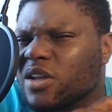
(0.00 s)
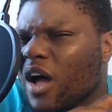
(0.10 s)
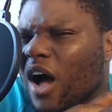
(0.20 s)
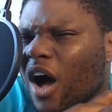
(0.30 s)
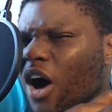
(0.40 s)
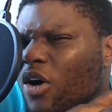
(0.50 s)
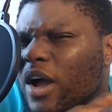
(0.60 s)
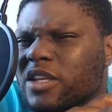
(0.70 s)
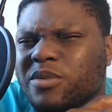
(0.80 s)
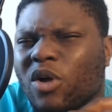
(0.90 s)

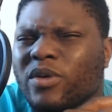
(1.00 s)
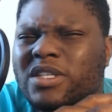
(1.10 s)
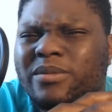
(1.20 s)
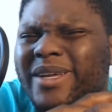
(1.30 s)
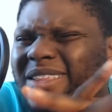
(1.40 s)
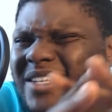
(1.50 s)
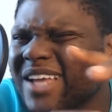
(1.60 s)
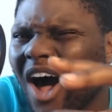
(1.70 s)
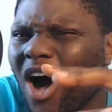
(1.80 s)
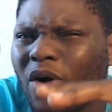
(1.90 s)

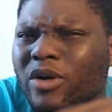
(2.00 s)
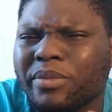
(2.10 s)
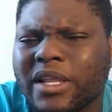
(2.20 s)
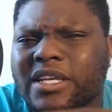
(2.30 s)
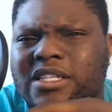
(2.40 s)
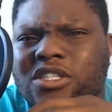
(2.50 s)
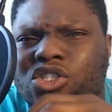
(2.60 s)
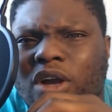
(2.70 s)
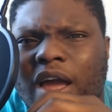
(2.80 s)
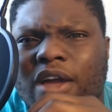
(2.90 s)
awkward place in the
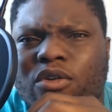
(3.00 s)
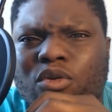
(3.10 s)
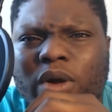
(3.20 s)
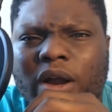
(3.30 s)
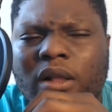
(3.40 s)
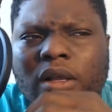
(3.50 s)
Straw Hat crew where,